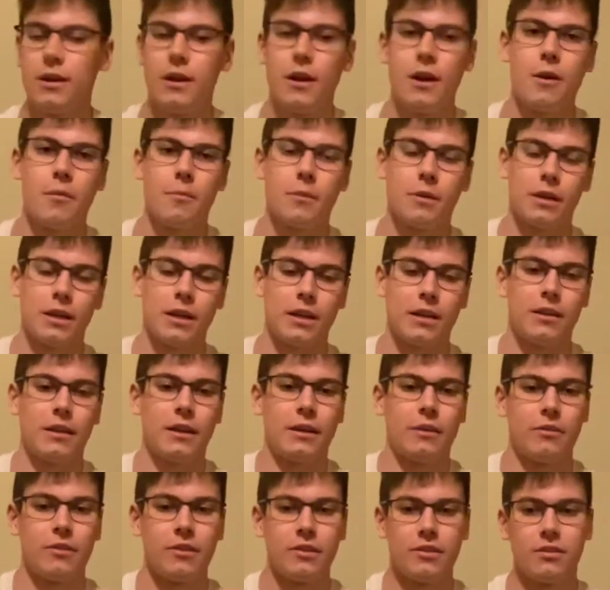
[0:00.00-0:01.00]
But again, now
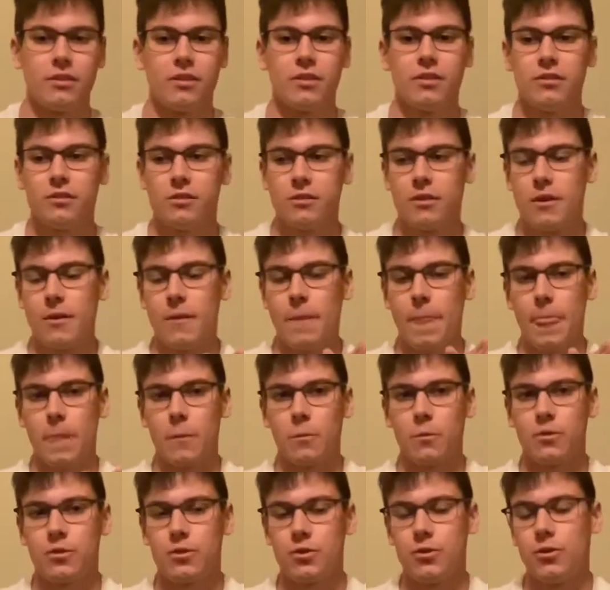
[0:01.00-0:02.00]
this is
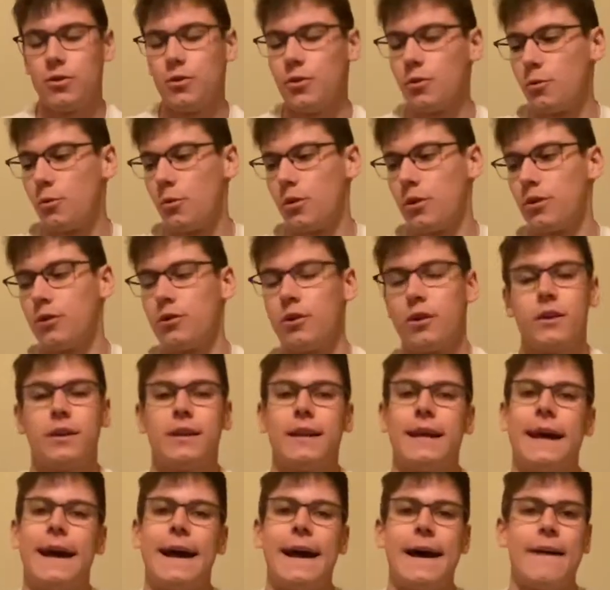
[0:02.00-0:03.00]
what you do when you already
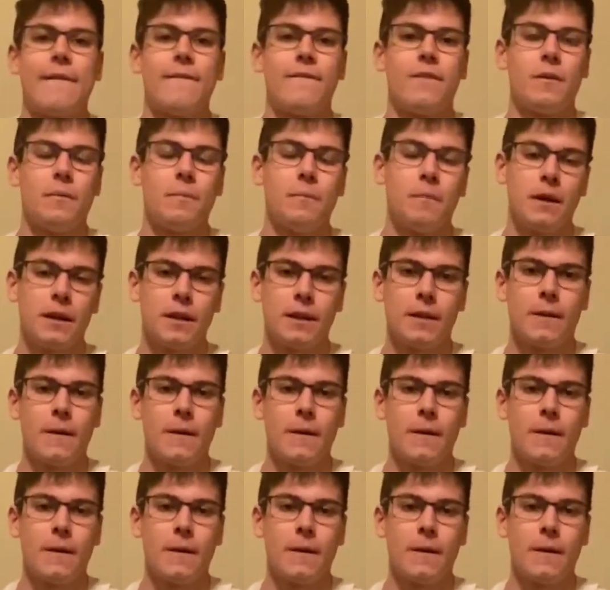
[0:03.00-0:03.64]
have money.